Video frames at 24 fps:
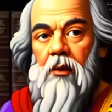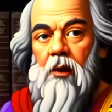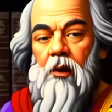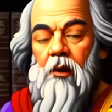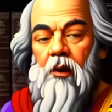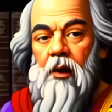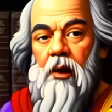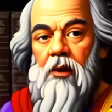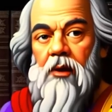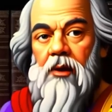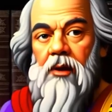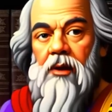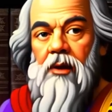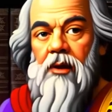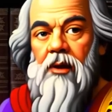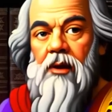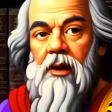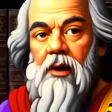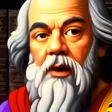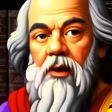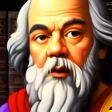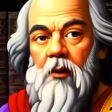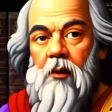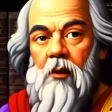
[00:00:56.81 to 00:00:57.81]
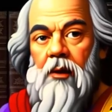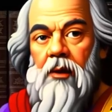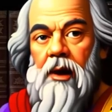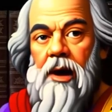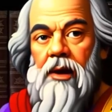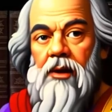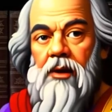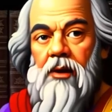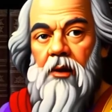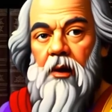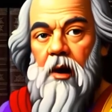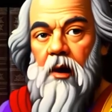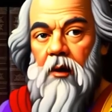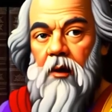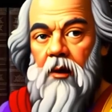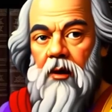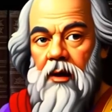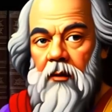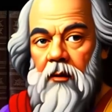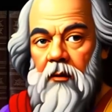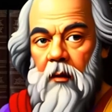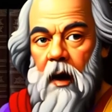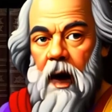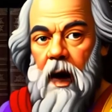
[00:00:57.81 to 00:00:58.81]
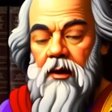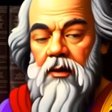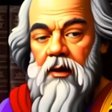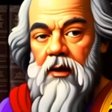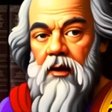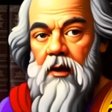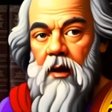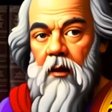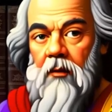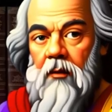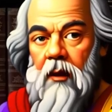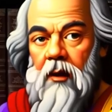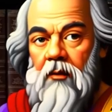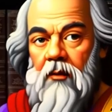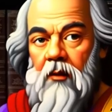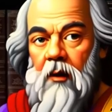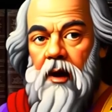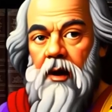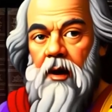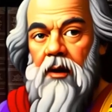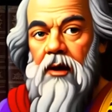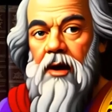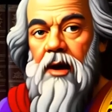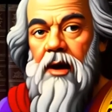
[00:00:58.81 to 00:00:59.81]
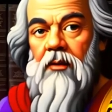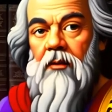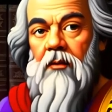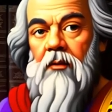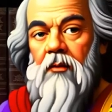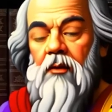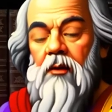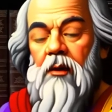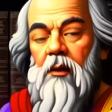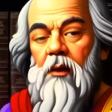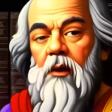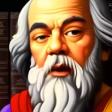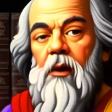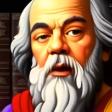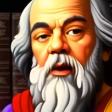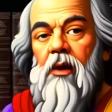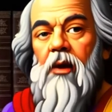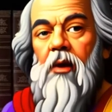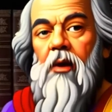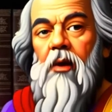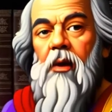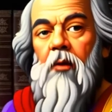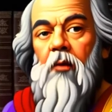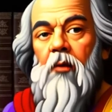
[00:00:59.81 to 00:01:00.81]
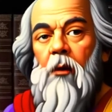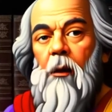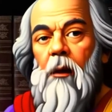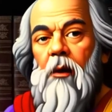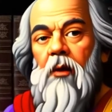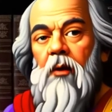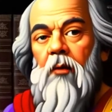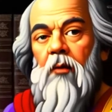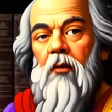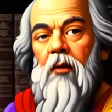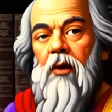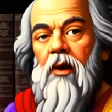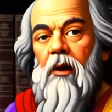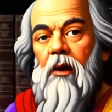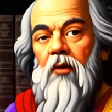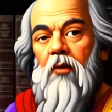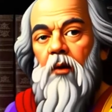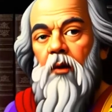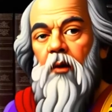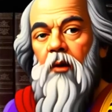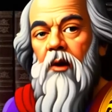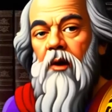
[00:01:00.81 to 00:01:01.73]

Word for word: Just as the Israelites looked to the bronze serpent for healing, Jesus compared himself to